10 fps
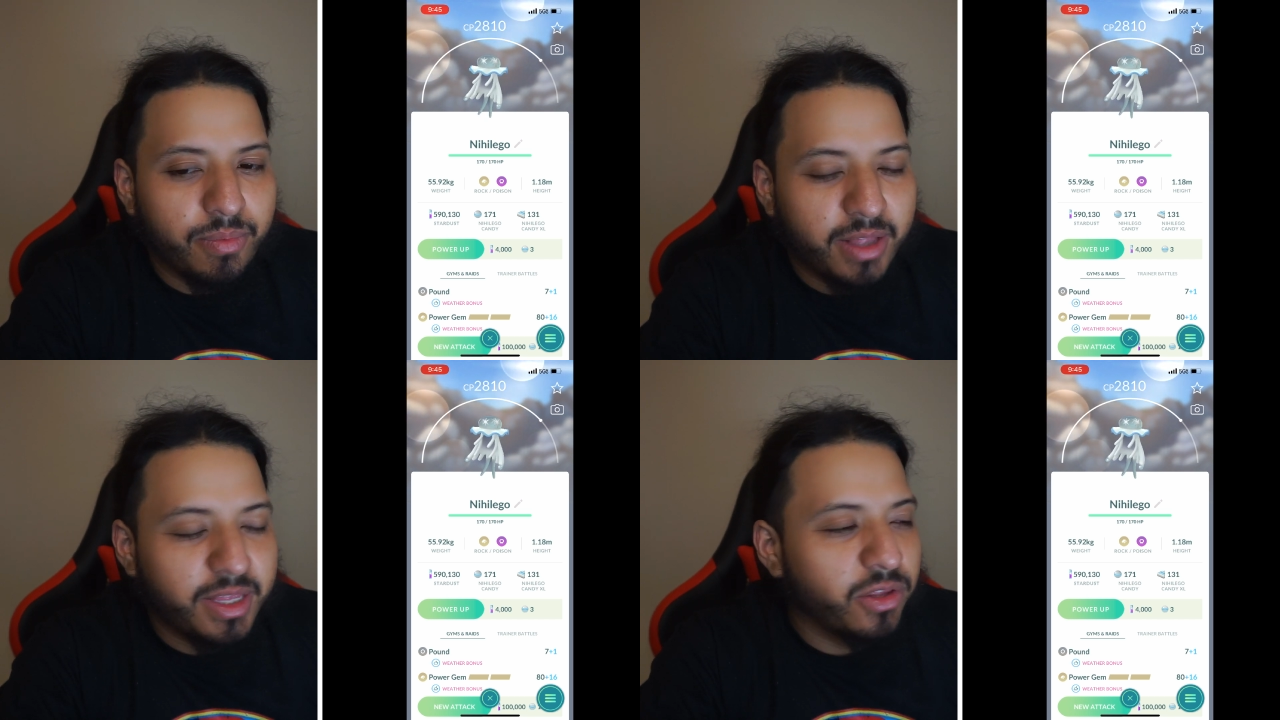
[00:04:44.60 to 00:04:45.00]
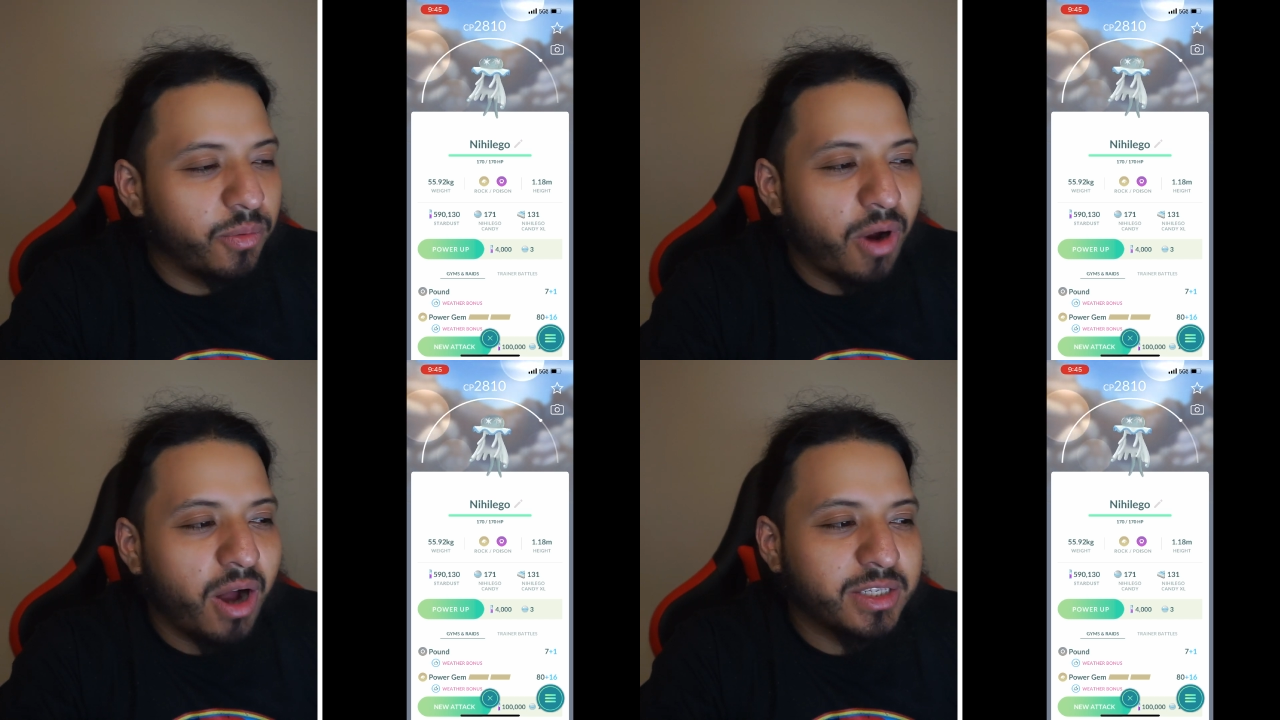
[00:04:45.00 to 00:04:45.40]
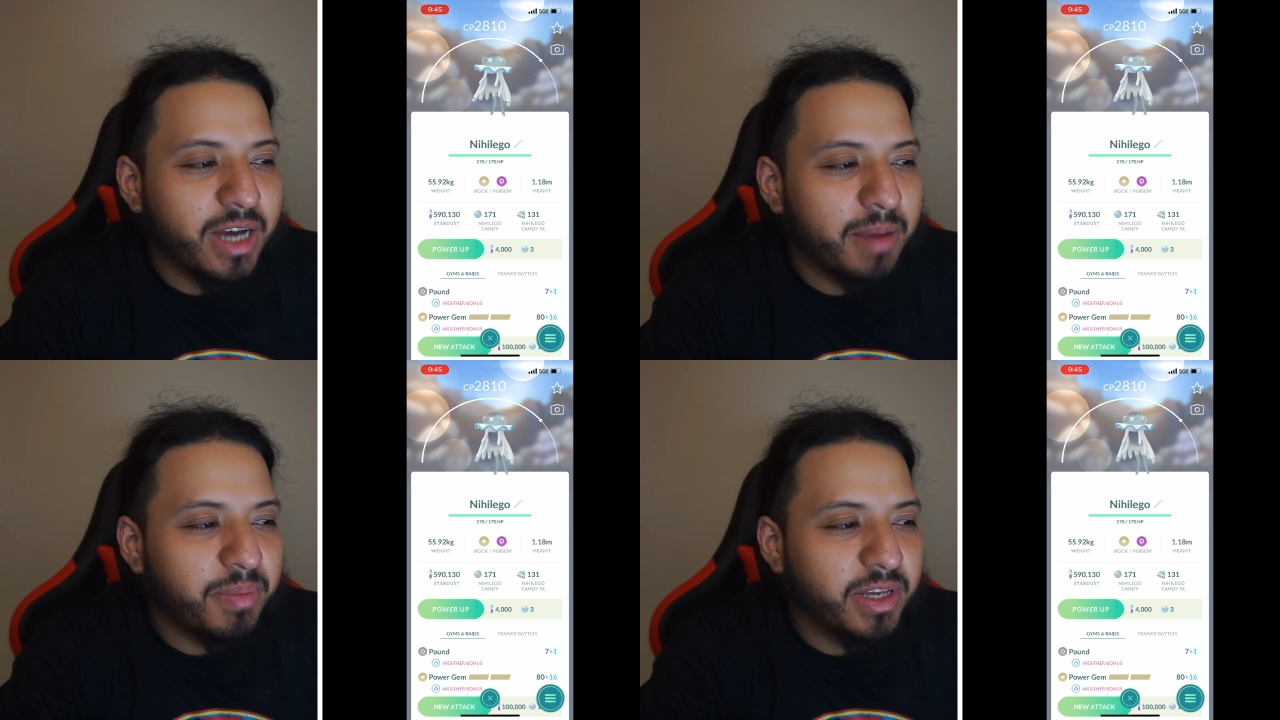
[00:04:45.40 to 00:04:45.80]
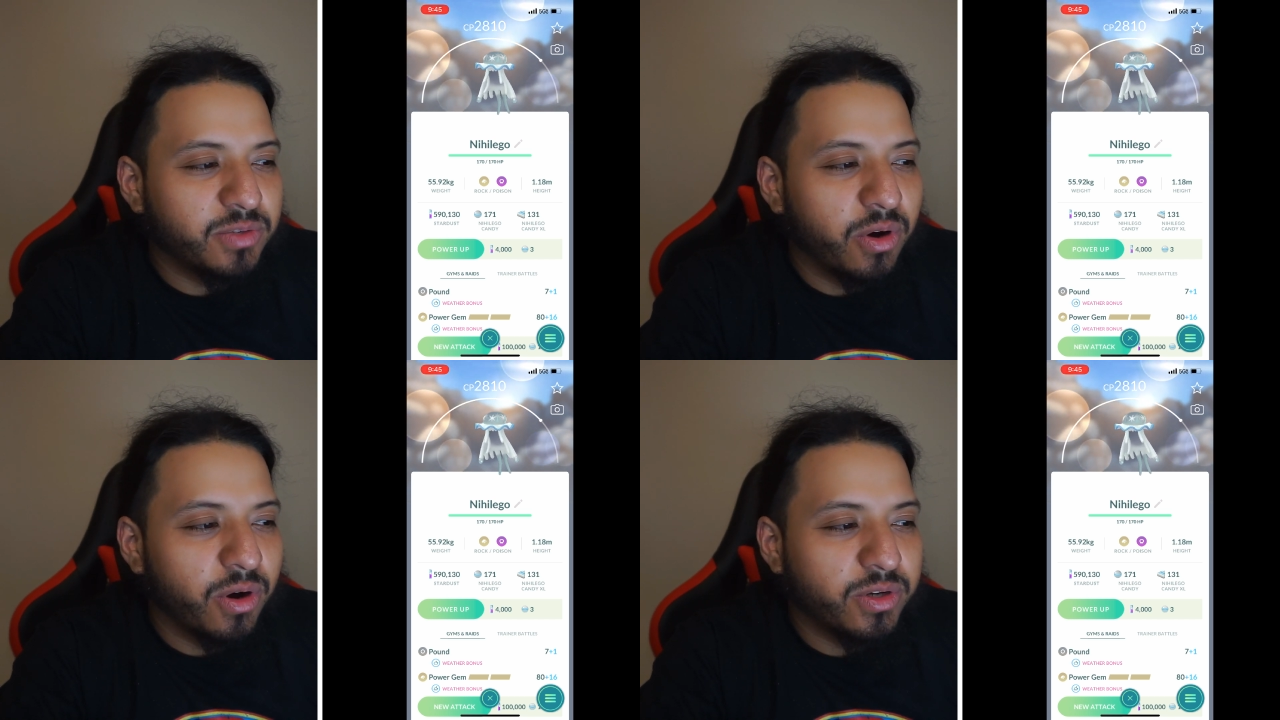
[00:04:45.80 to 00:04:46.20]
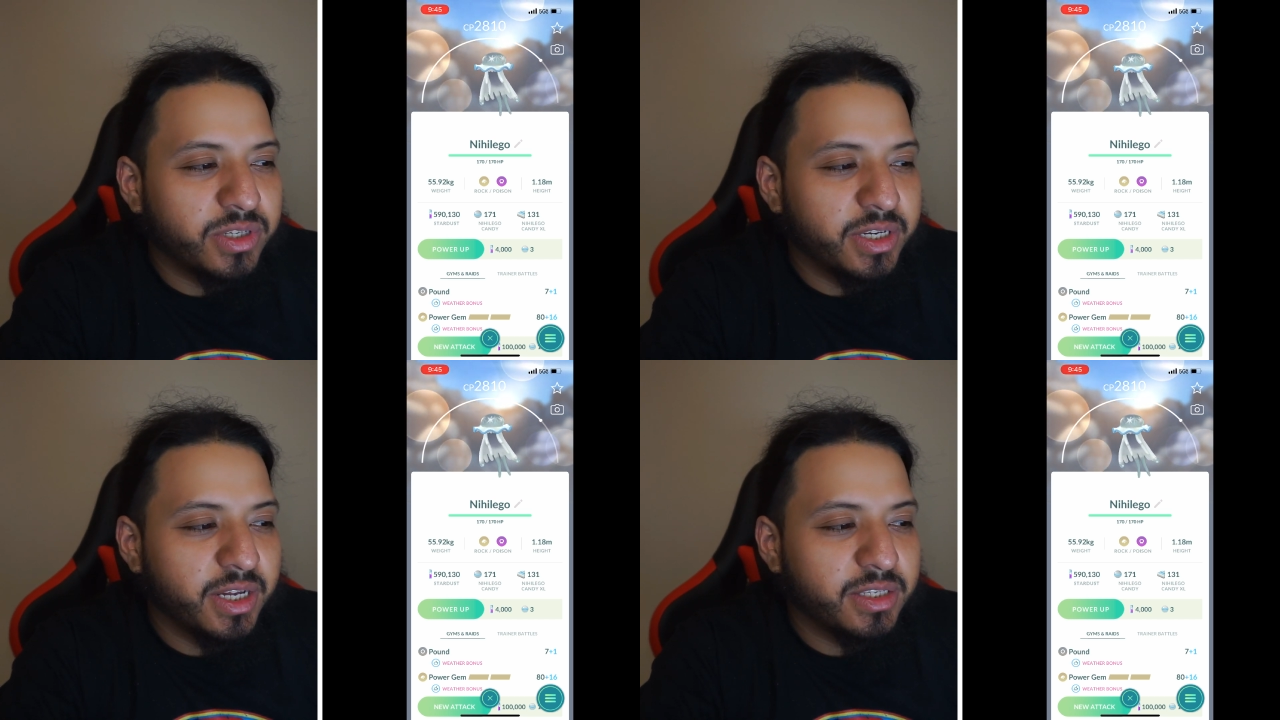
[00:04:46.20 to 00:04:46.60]
think the Rock typing is what hurts
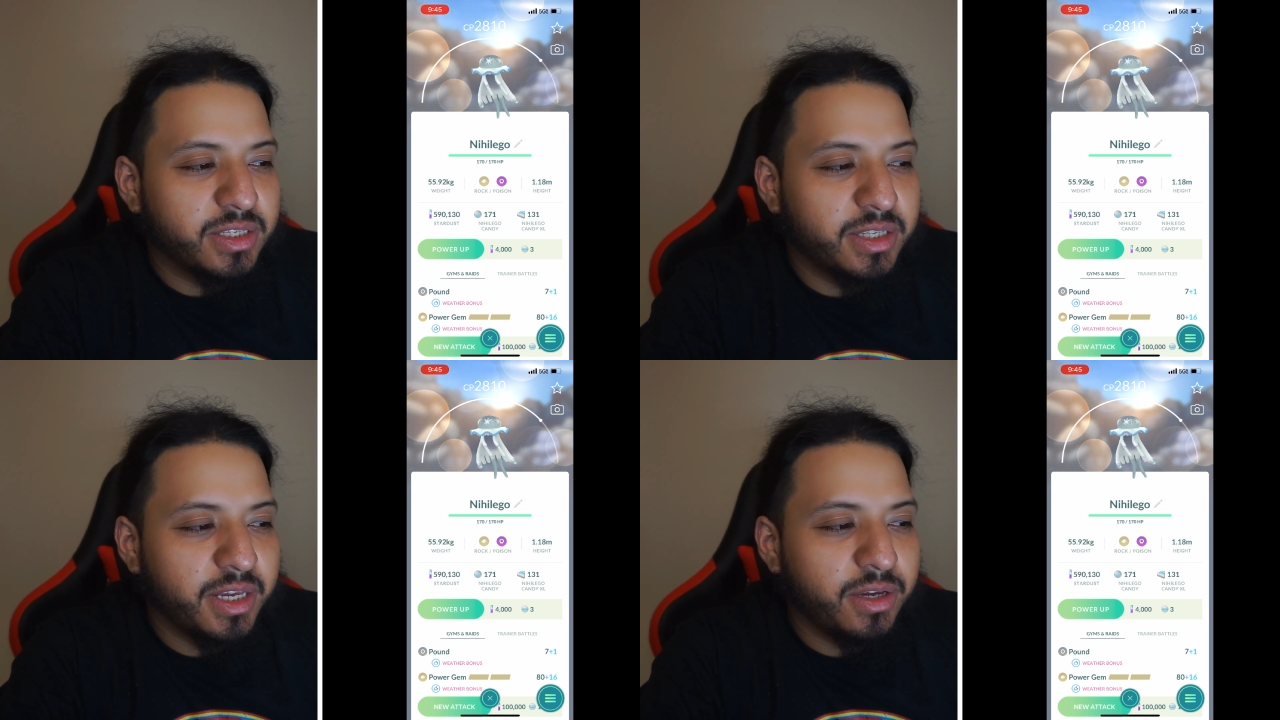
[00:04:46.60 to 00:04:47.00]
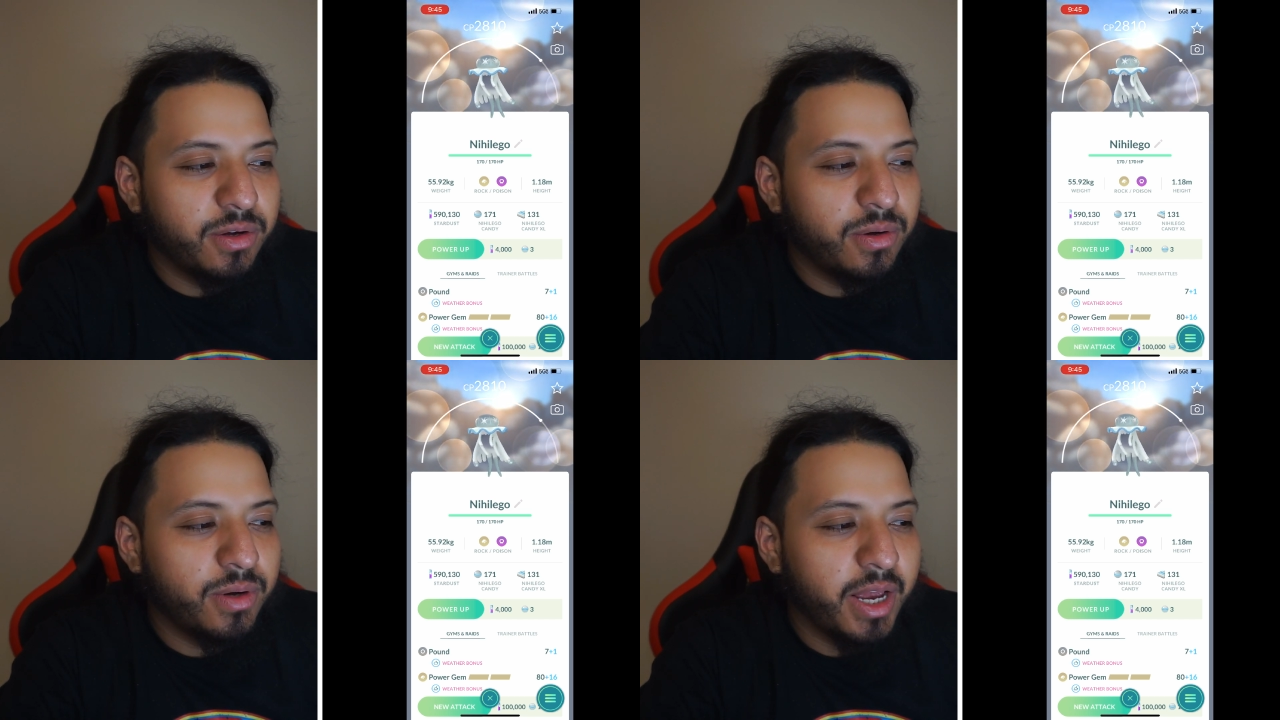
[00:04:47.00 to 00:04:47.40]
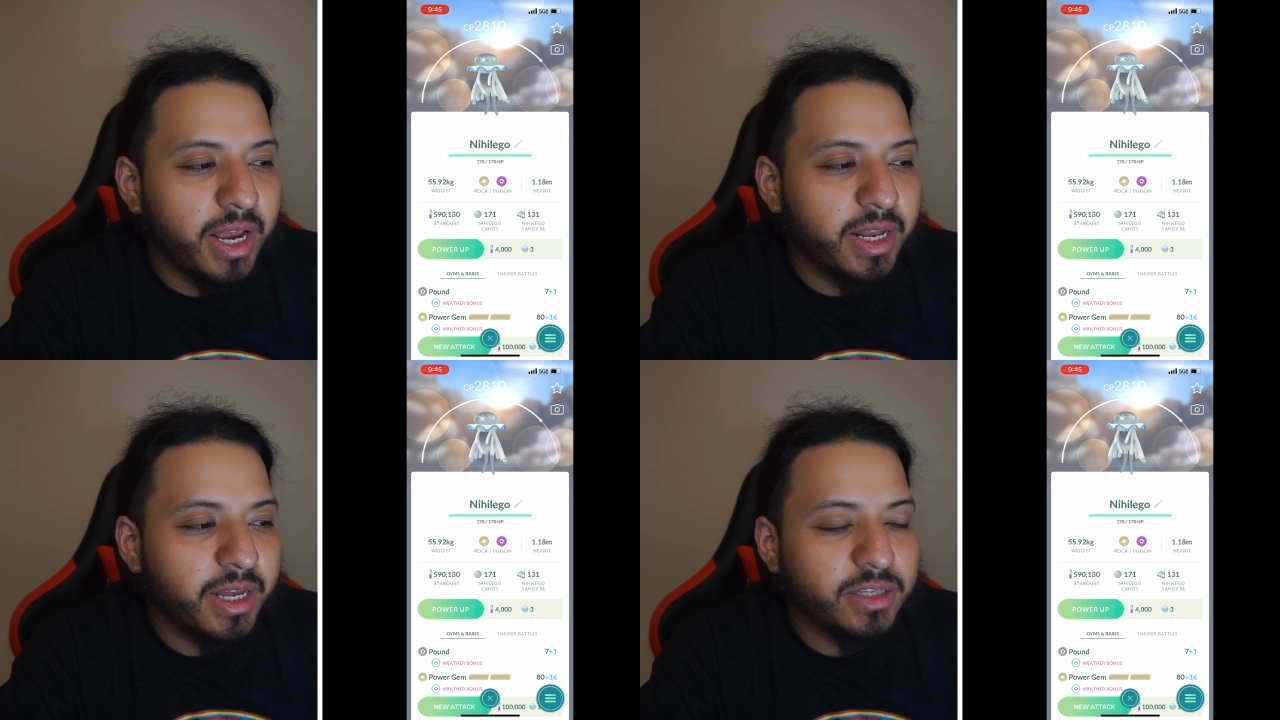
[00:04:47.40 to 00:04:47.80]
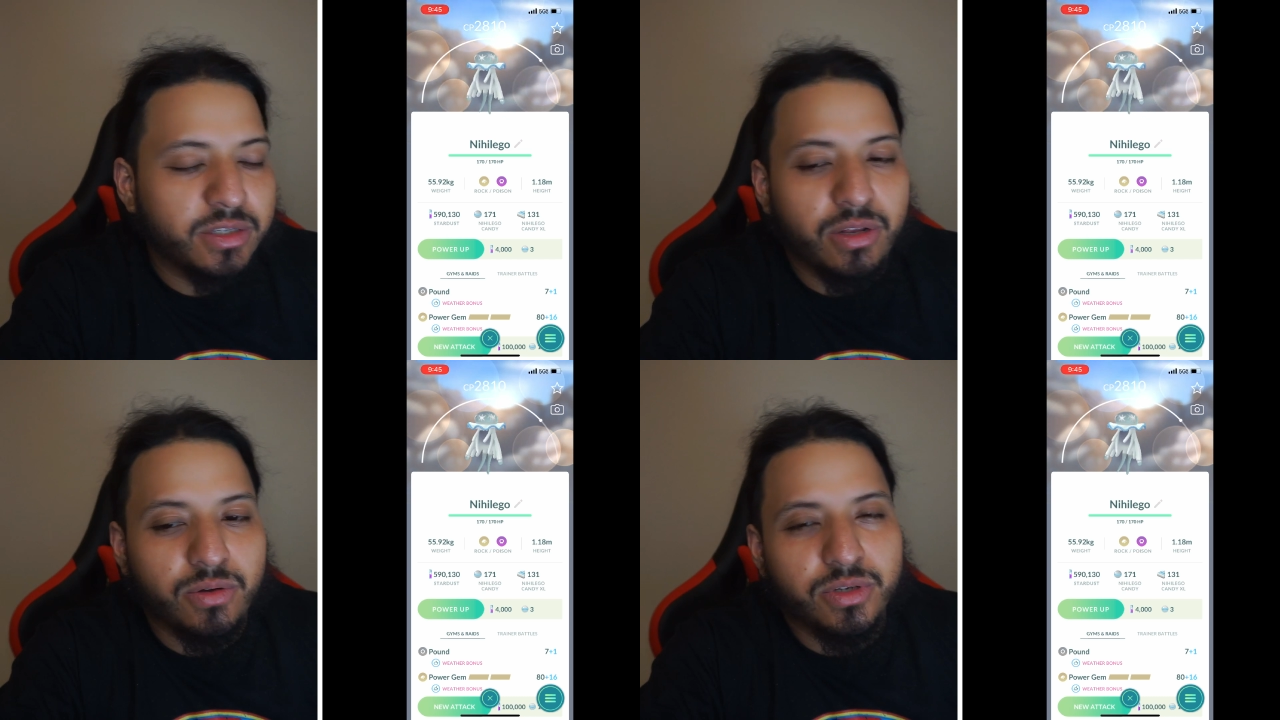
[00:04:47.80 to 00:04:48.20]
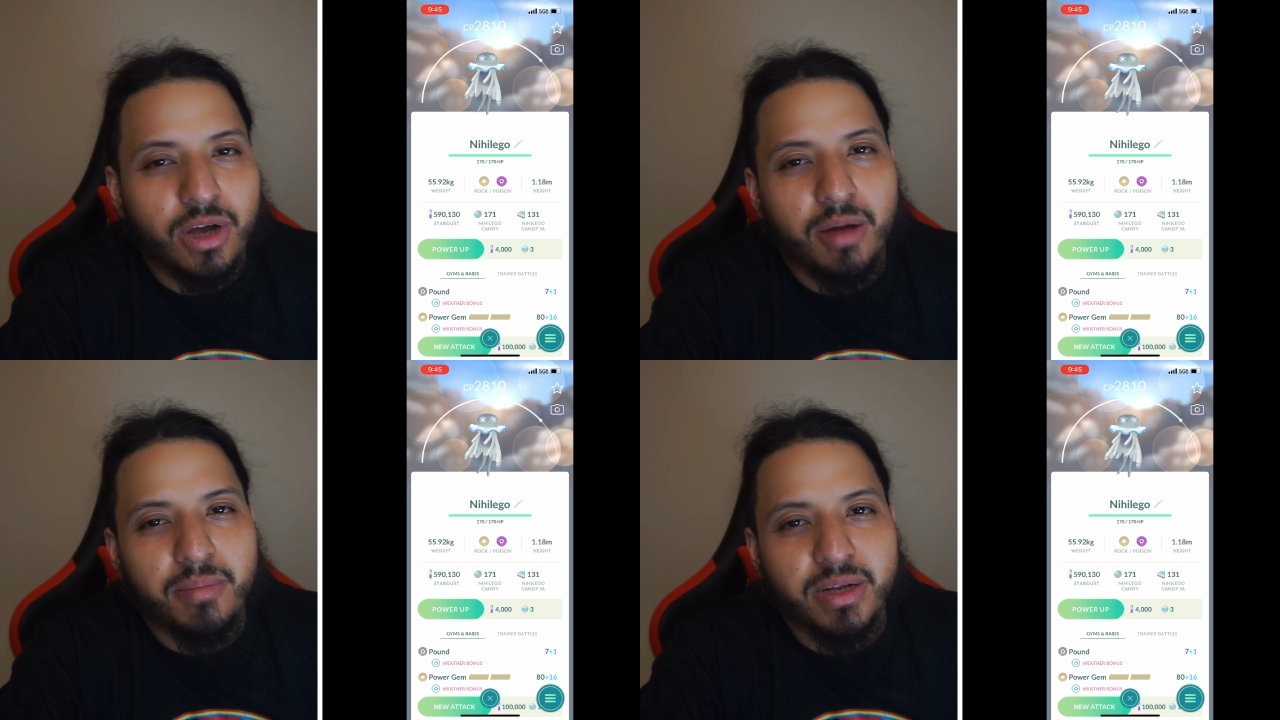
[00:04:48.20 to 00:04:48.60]
it against Steel and against Close
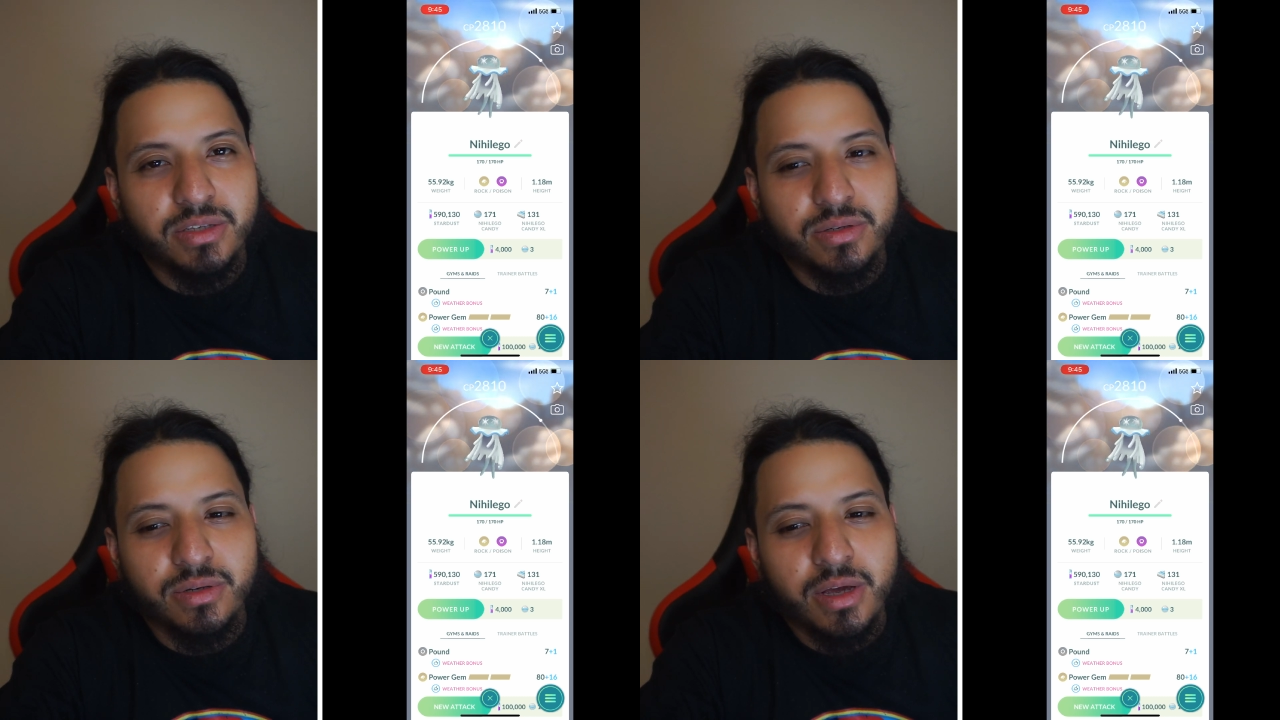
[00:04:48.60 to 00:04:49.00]
Combat,